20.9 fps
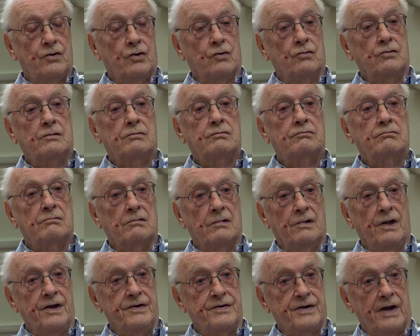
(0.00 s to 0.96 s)
took
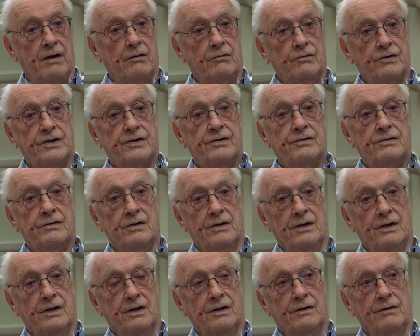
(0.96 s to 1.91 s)
Liz out
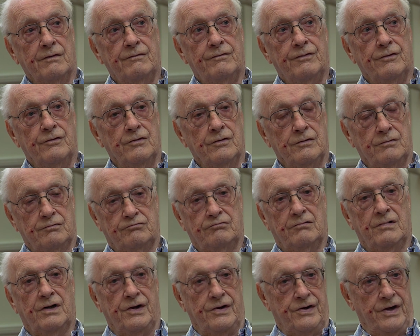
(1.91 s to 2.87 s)
for a